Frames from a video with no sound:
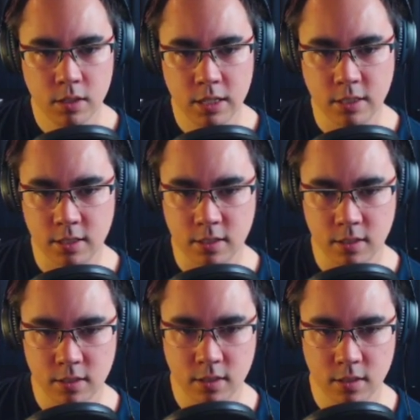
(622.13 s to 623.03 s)
This
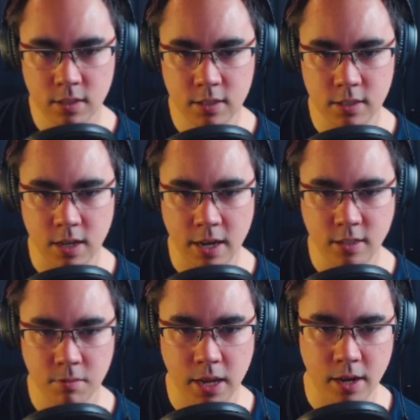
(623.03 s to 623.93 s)
is nice.
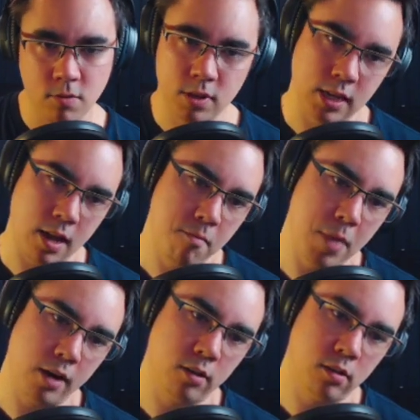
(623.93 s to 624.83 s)
I'm like, what is that?
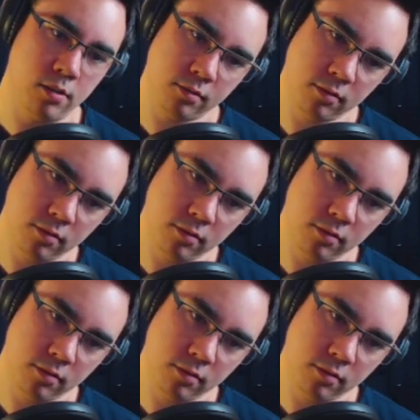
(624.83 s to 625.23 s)
Metal.